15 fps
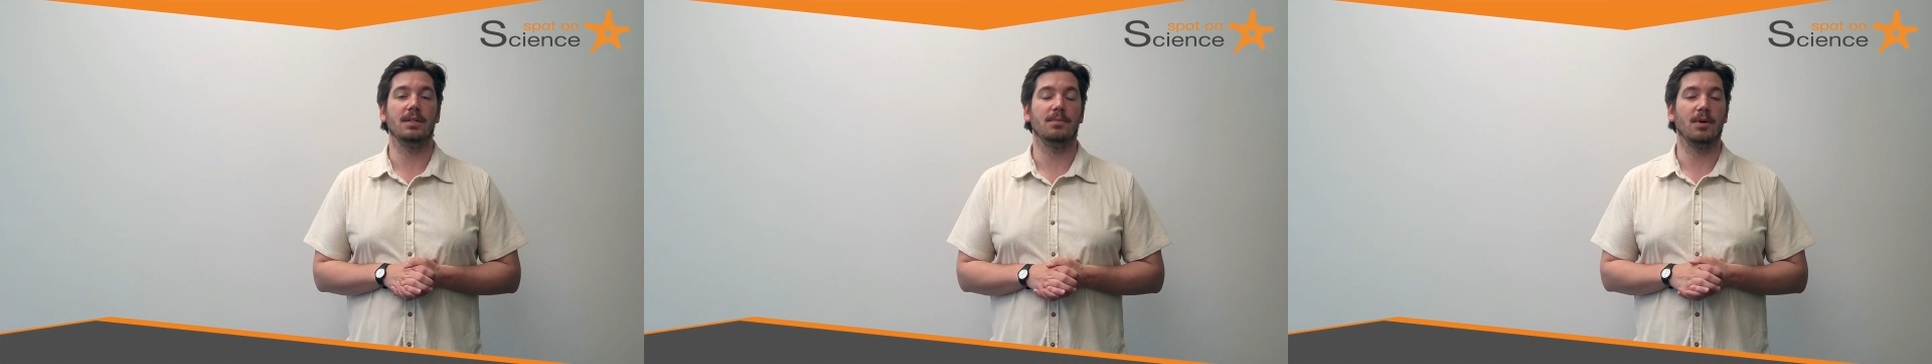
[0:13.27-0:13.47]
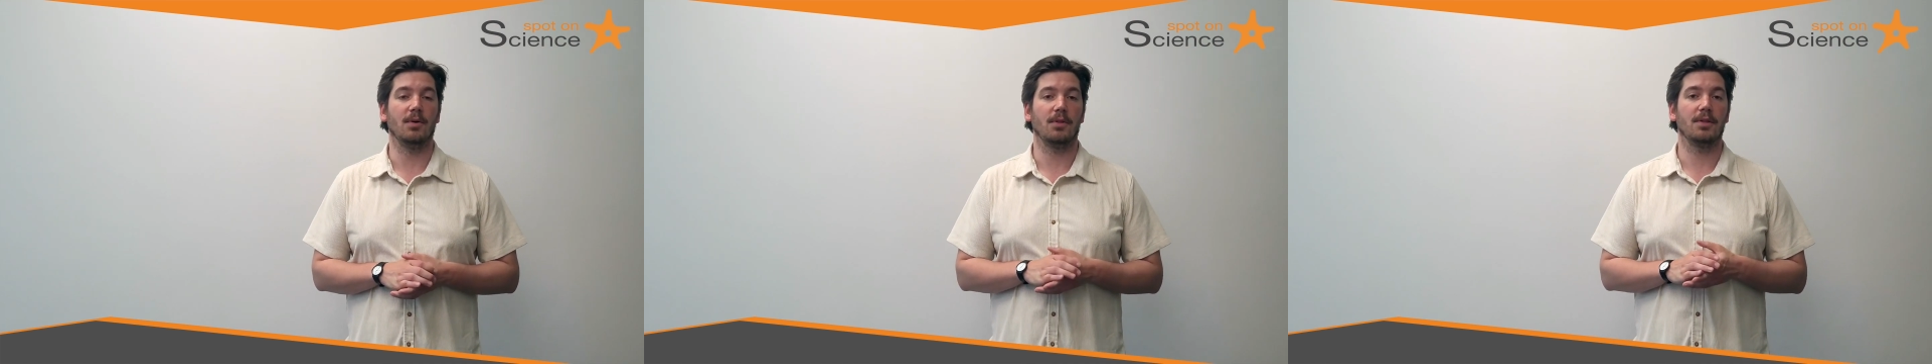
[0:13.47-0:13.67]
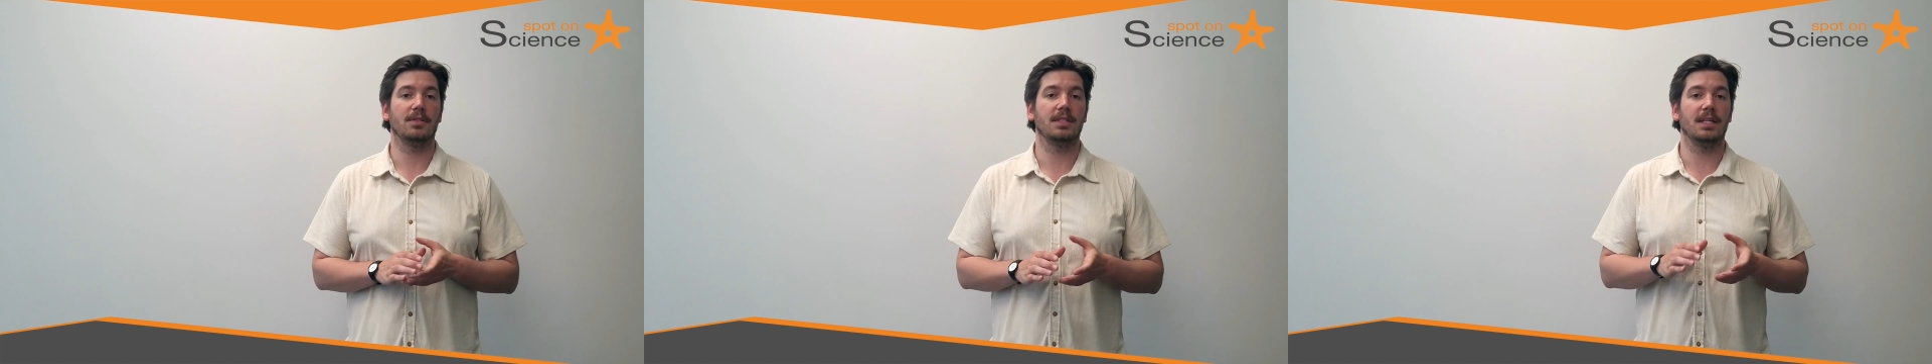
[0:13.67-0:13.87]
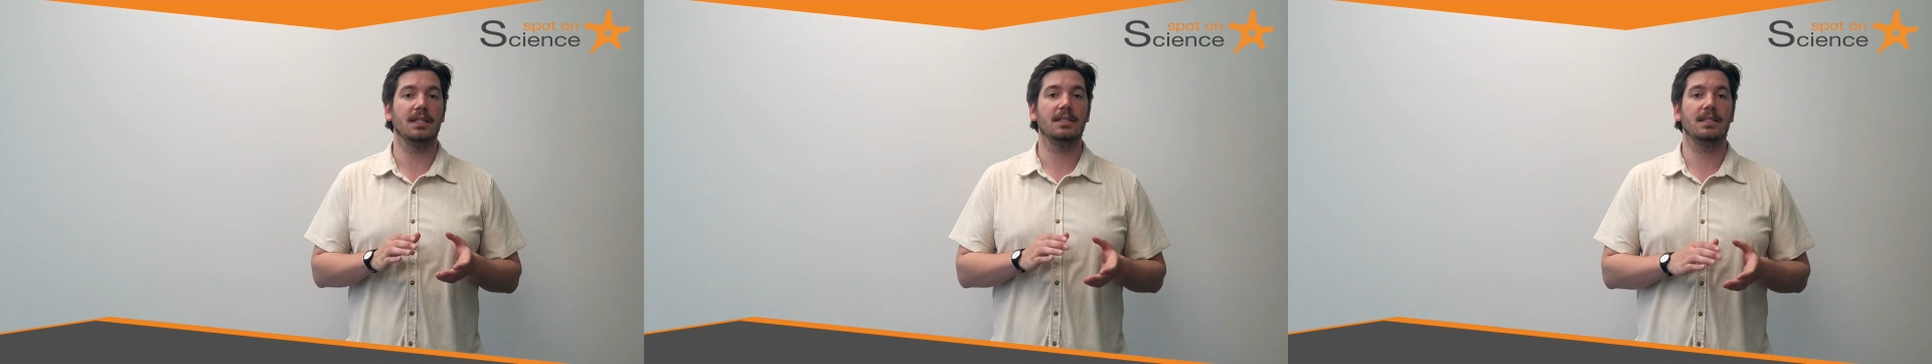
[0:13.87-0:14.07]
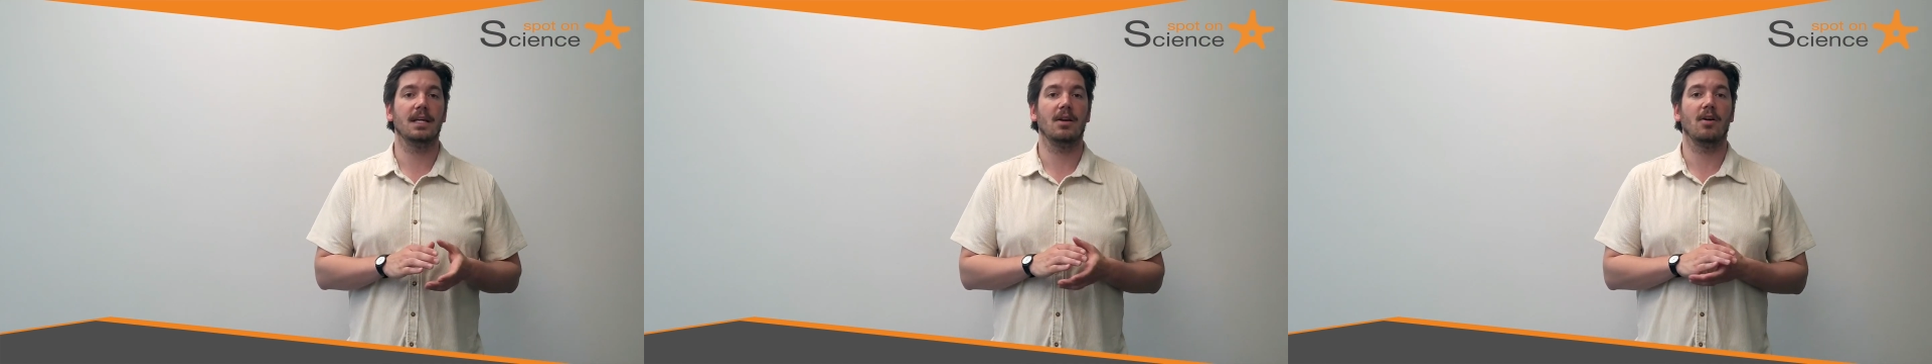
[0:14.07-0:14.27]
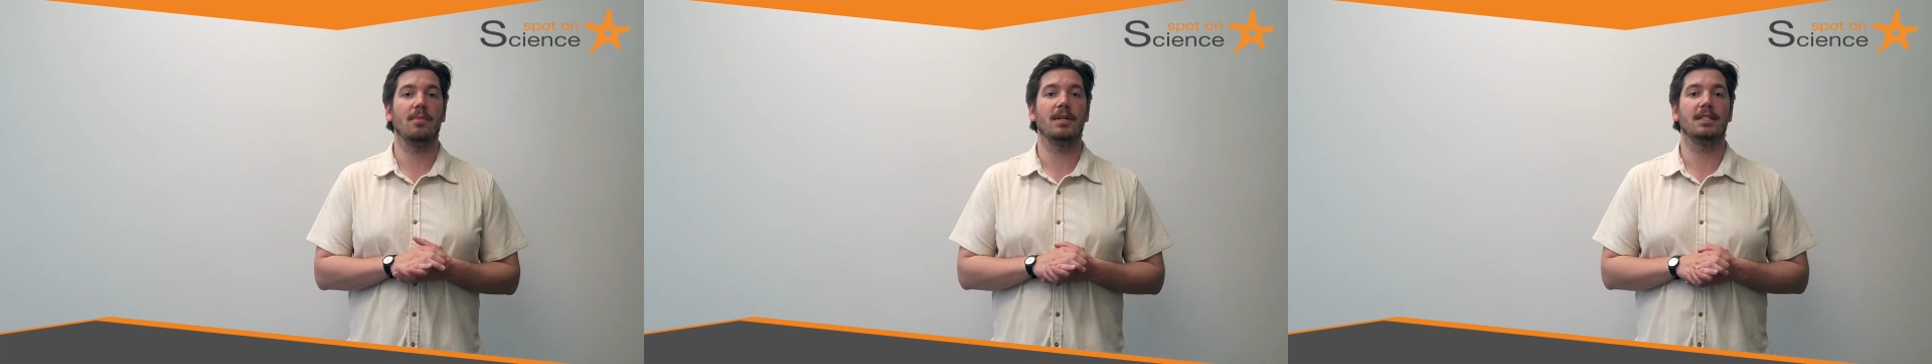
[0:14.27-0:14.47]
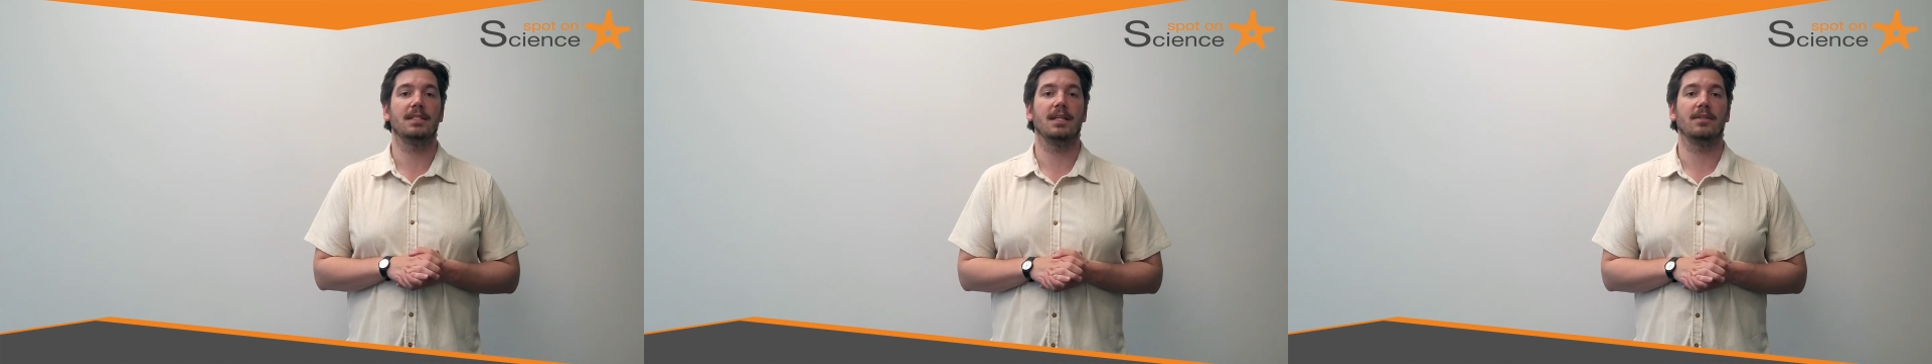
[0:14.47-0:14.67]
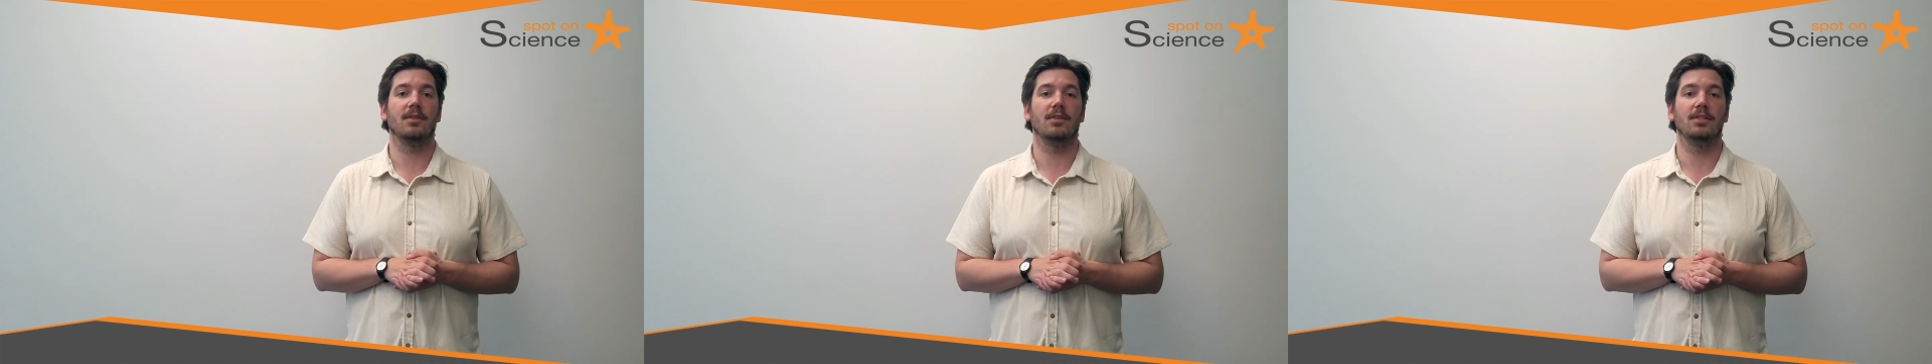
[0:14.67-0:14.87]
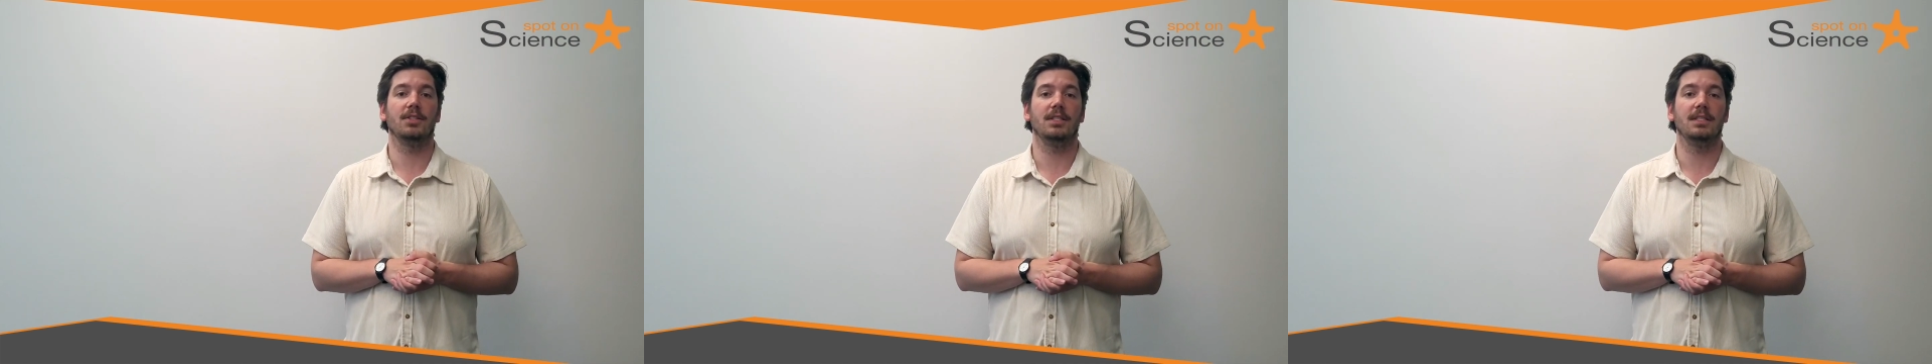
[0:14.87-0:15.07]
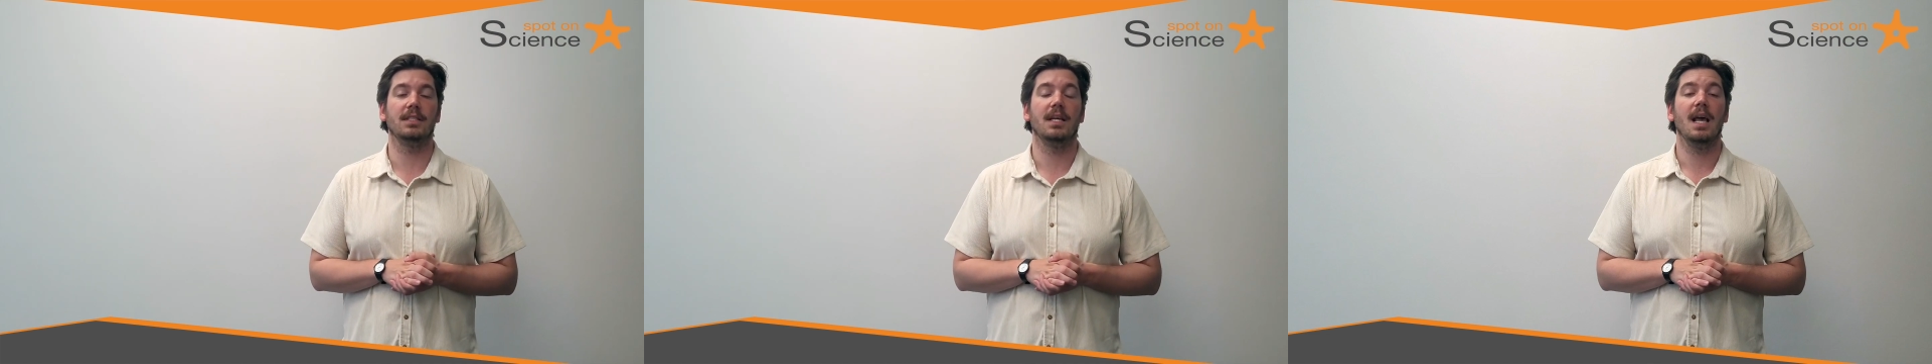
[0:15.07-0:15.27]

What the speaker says: both single-cell omics technologies